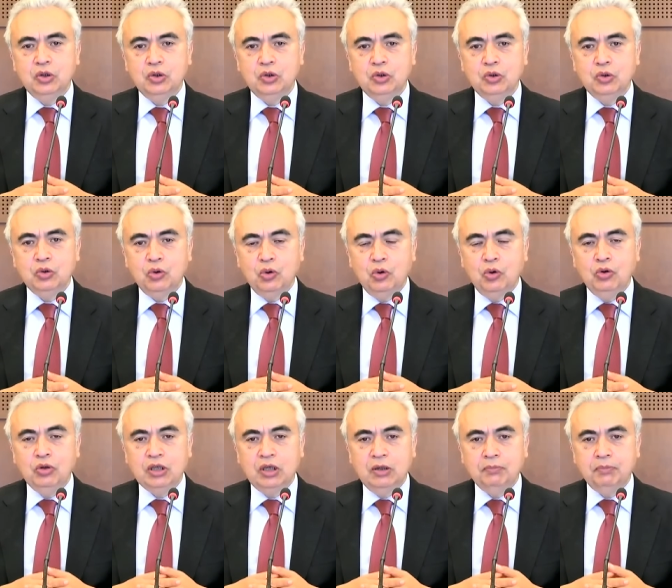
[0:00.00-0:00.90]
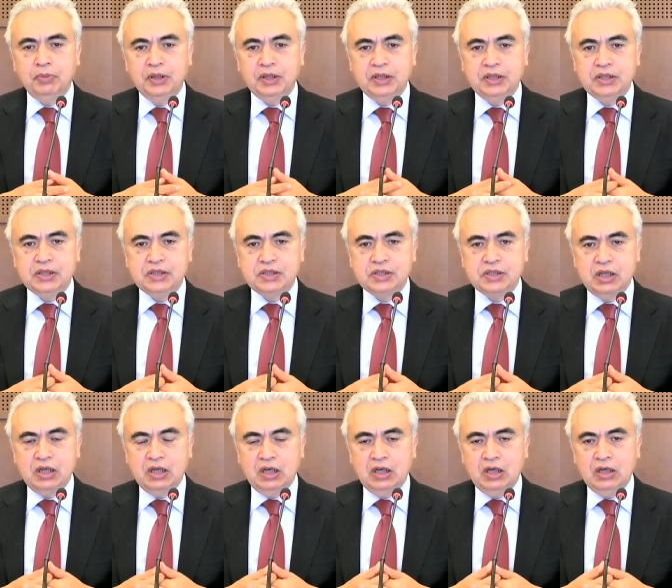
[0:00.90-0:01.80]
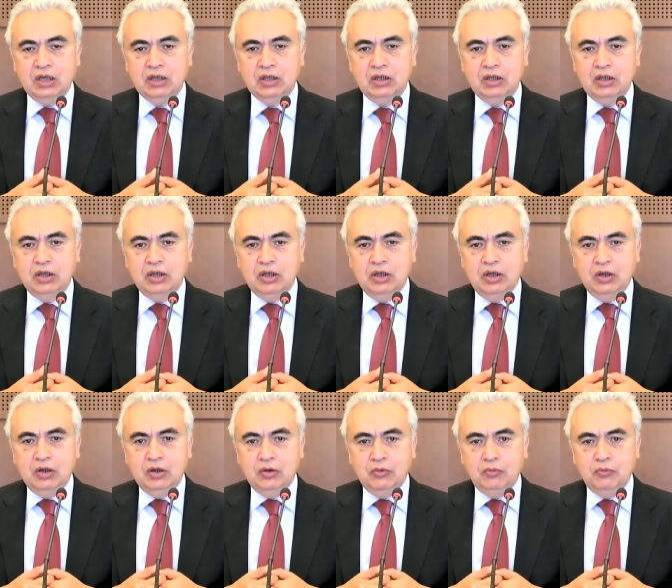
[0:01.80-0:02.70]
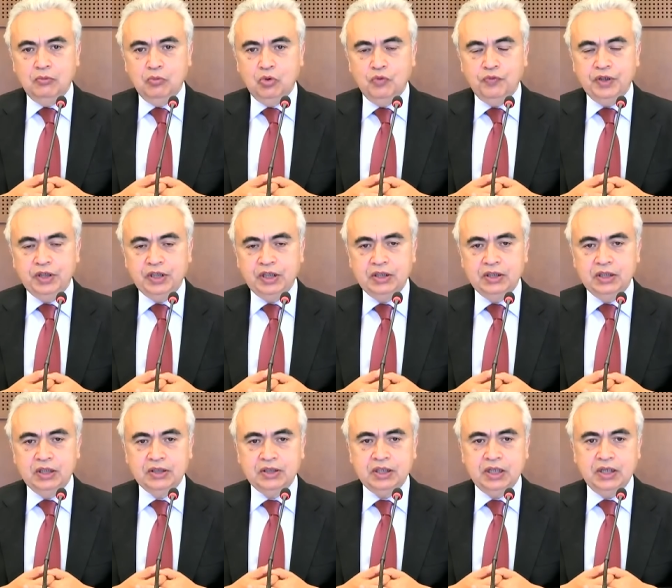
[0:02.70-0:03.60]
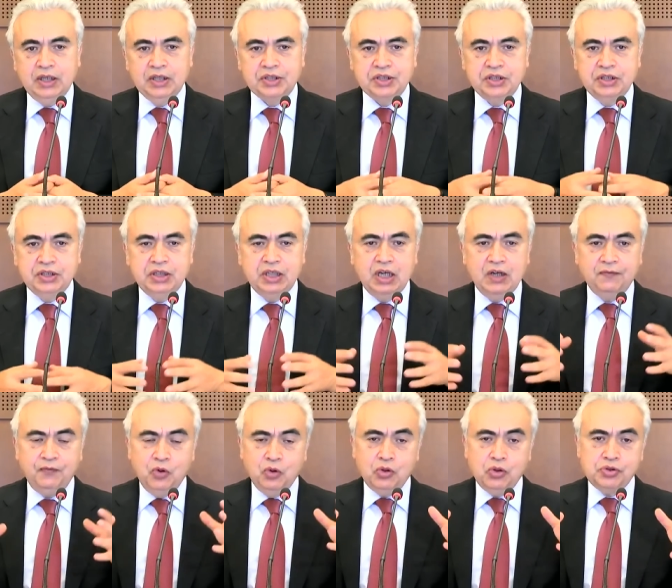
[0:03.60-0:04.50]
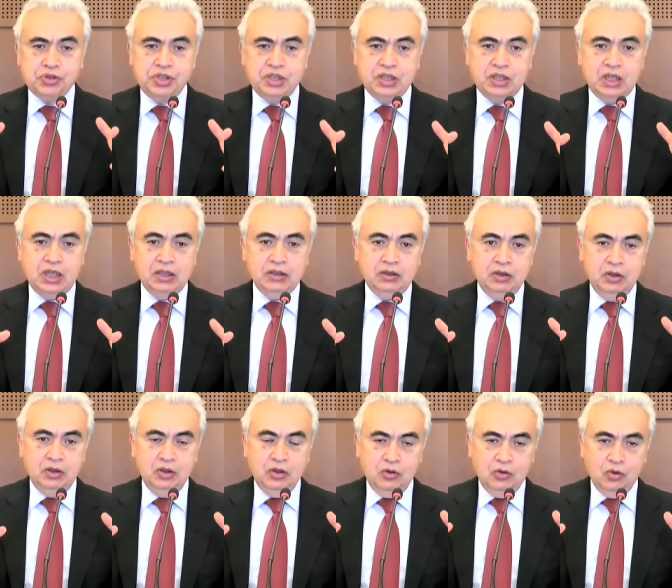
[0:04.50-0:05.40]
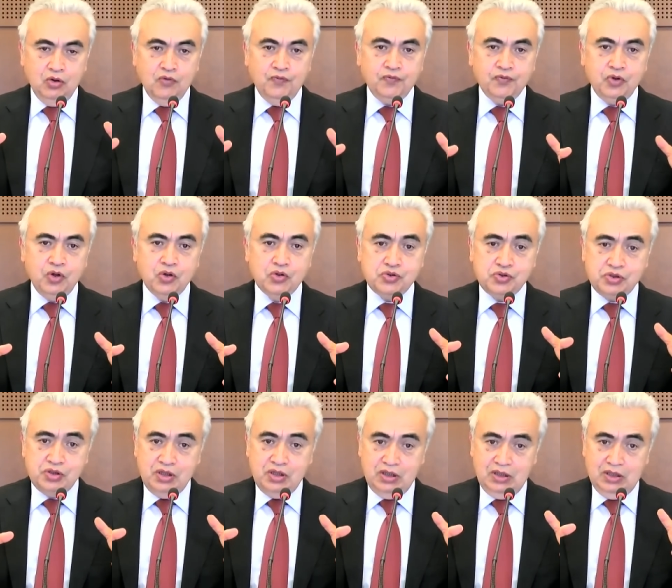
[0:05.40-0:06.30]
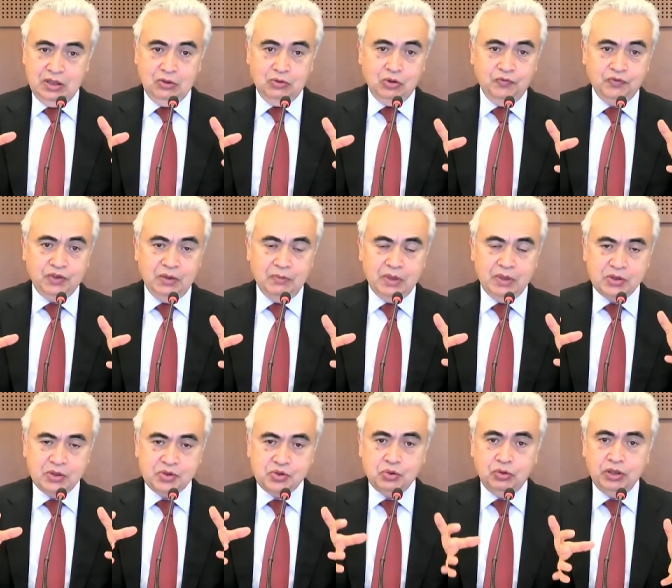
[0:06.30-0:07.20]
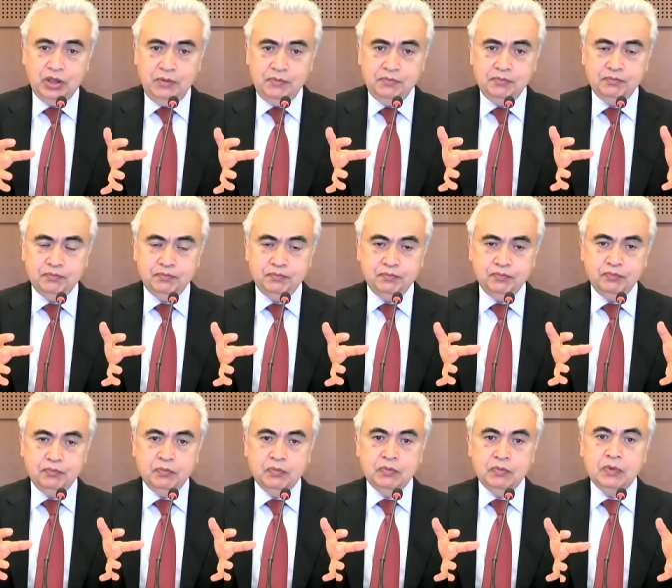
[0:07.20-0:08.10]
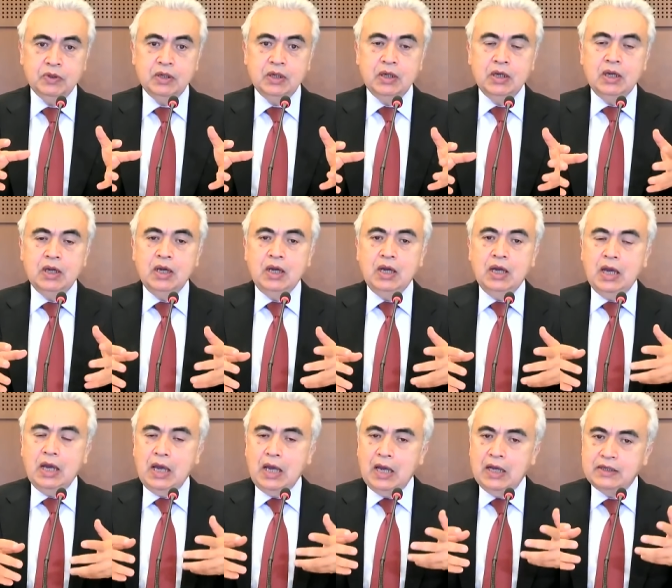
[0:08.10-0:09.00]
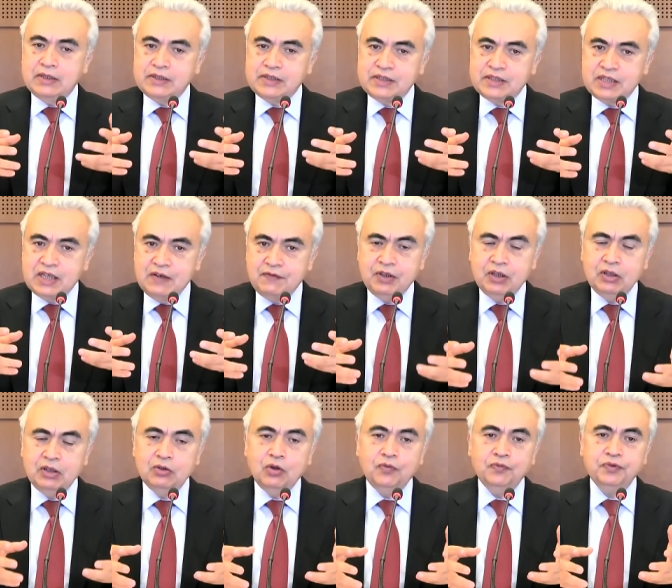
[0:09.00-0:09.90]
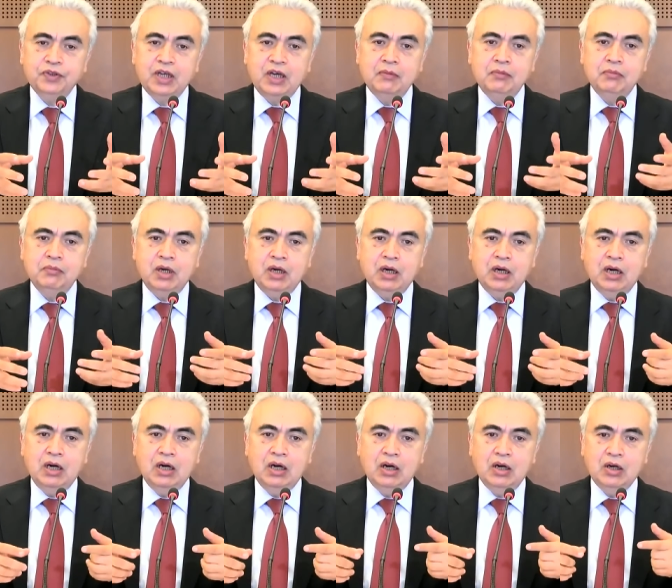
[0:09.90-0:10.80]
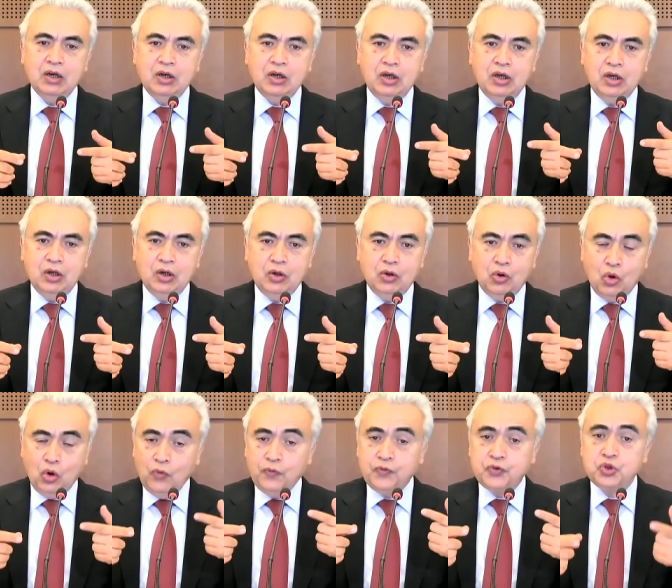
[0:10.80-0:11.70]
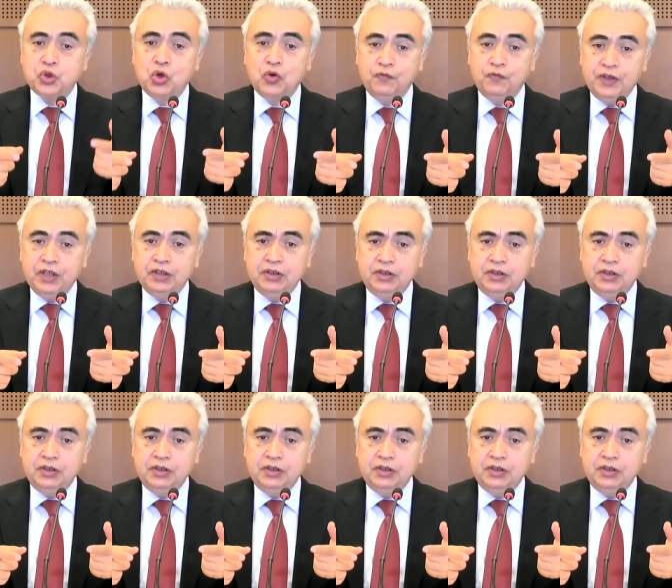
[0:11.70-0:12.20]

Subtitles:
oil companies are moving in that direction. They are focusing on, of course, a lot of them on solar, and several of them are offshore wind,